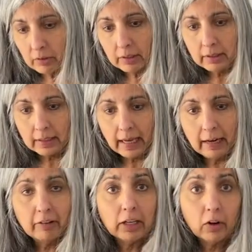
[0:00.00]
to
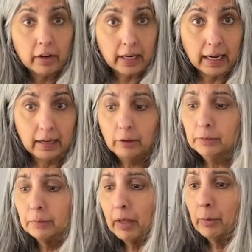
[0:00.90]
carry on
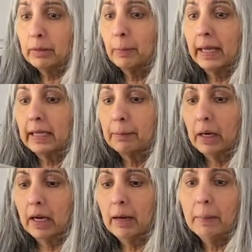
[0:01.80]
now with my
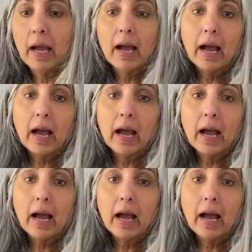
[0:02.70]
kebab.